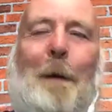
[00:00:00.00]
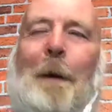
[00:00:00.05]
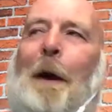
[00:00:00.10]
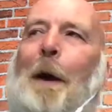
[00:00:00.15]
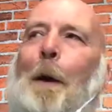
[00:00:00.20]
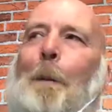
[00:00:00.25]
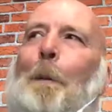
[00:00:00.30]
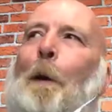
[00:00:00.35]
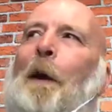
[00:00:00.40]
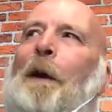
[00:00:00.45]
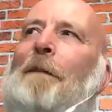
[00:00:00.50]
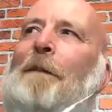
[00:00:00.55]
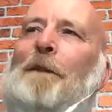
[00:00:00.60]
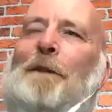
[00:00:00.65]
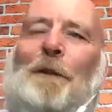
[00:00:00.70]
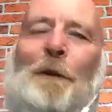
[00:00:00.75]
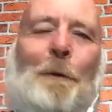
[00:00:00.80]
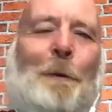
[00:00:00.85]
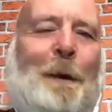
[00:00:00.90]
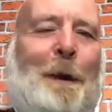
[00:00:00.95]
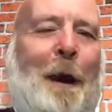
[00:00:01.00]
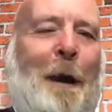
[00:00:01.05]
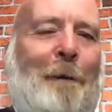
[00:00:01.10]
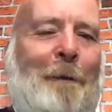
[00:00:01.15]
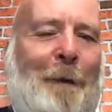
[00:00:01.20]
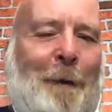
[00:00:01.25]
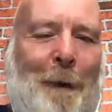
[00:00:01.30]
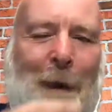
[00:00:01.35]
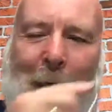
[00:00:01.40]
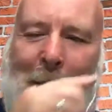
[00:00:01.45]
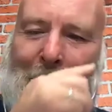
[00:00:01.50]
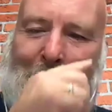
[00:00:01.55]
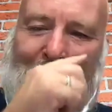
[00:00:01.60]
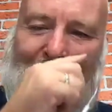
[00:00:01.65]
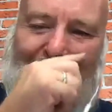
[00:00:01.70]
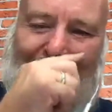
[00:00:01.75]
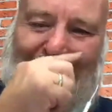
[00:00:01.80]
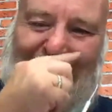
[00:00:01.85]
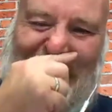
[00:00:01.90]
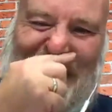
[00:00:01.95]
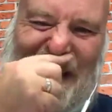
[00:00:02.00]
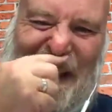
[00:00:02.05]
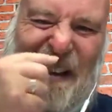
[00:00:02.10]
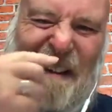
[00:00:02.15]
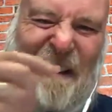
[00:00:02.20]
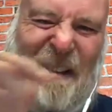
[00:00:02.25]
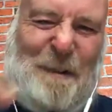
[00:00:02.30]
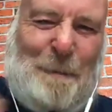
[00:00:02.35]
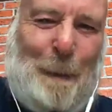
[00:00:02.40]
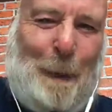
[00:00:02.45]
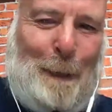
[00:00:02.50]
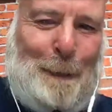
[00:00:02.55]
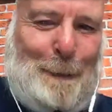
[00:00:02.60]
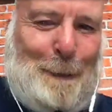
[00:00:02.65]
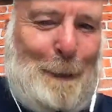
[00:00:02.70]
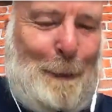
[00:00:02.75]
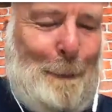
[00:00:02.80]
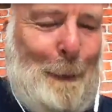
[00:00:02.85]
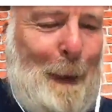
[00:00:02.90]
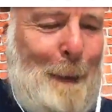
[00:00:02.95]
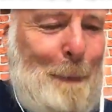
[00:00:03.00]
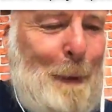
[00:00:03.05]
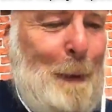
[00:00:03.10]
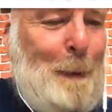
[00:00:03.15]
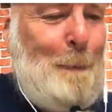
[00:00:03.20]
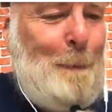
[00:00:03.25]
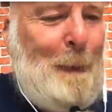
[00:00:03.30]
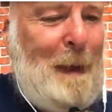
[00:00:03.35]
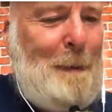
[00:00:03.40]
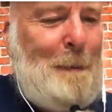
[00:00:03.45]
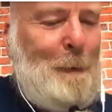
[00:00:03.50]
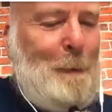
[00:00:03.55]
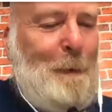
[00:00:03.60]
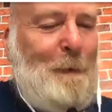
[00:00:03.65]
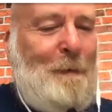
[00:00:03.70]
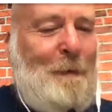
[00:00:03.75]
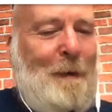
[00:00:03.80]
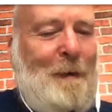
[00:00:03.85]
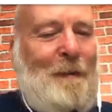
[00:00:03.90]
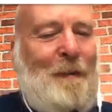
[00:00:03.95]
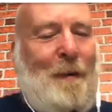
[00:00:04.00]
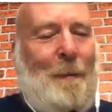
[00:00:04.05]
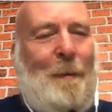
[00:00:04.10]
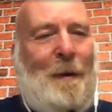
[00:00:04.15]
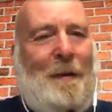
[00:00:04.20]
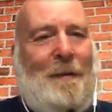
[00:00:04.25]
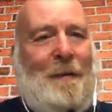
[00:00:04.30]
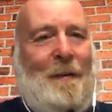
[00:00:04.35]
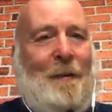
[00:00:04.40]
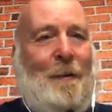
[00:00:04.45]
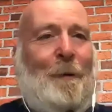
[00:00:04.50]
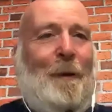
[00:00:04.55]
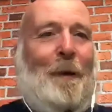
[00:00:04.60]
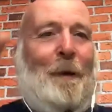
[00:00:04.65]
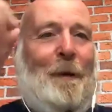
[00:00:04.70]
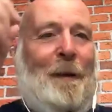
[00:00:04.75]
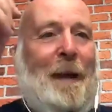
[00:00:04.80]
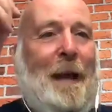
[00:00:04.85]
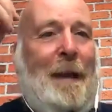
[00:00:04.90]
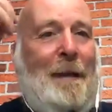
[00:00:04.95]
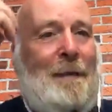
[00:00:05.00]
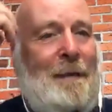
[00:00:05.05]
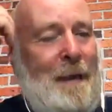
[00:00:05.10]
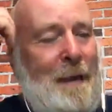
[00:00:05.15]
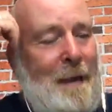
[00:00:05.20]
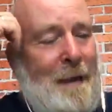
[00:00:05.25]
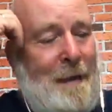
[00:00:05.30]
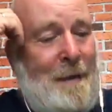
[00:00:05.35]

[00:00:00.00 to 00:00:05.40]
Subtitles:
I'm not even sure we're covering that in this series, but maybe we'll find somewhere to do it at the end,